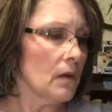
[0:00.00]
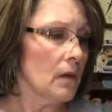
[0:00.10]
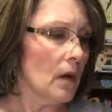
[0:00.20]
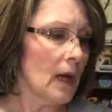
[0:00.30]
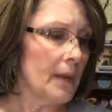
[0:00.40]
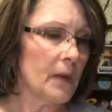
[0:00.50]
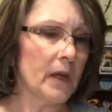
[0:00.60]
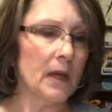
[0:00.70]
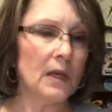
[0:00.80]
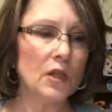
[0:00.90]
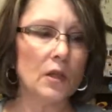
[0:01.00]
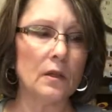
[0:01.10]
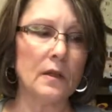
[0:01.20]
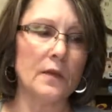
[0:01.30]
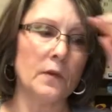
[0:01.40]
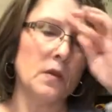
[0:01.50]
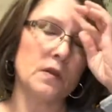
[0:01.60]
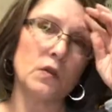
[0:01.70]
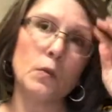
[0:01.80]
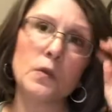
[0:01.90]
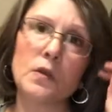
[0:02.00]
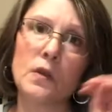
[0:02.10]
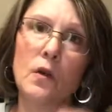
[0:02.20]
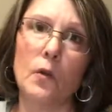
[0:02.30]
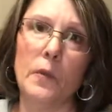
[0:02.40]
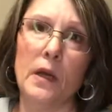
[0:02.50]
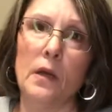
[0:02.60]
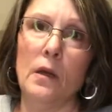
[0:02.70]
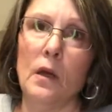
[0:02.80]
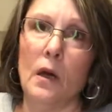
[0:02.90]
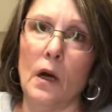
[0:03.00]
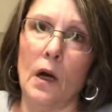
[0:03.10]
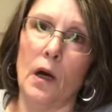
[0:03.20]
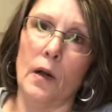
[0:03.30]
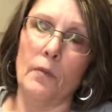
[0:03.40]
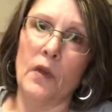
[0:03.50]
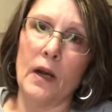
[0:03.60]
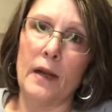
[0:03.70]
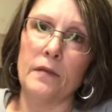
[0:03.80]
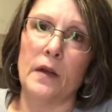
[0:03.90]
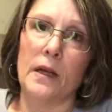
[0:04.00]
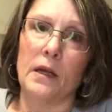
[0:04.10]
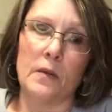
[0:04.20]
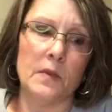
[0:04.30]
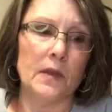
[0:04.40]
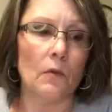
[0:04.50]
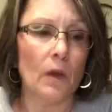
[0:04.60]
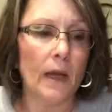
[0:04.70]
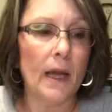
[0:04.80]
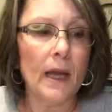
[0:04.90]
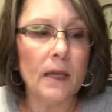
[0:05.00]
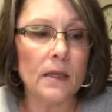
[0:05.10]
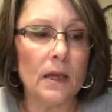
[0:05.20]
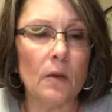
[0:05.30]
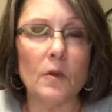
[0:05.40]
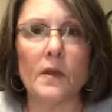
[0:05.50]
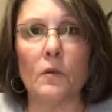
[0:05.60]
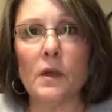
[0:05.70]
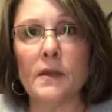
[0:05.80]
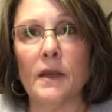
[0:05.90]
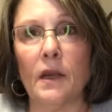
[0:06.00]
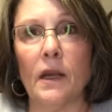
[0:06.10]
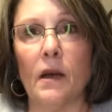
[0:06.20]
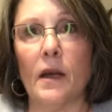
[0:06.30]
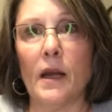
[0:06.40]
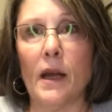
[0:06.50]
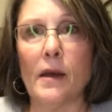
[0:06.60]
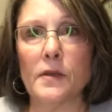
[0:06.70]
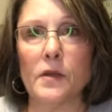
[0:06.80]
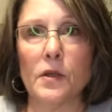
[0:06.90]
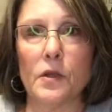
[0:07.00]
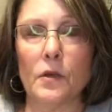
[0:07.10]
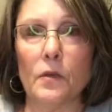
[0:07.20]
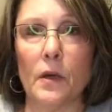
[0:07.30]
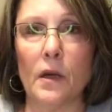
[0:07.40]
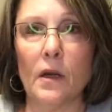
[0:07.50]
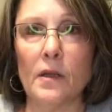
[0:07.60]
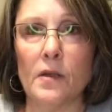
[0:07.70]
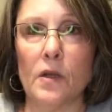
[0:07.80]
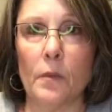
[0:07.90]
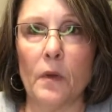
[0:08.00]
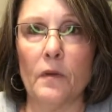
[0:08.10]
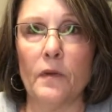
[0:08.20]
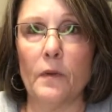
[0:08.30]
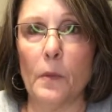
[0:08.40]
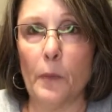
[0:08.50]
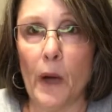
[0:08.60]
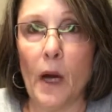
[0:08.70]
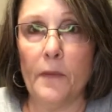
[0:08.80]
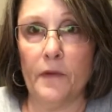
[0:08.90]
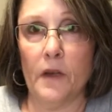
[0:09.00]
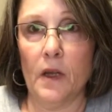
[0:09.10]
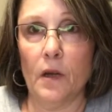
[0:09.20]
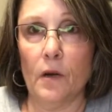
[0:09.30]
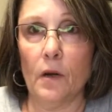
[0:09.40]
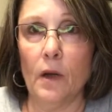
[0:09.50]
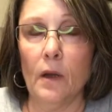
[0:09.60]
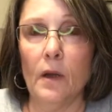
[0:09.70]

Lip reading: other applications for the Super Sculpey that I find comes in really handy was I recently got asked to do a custom pop figure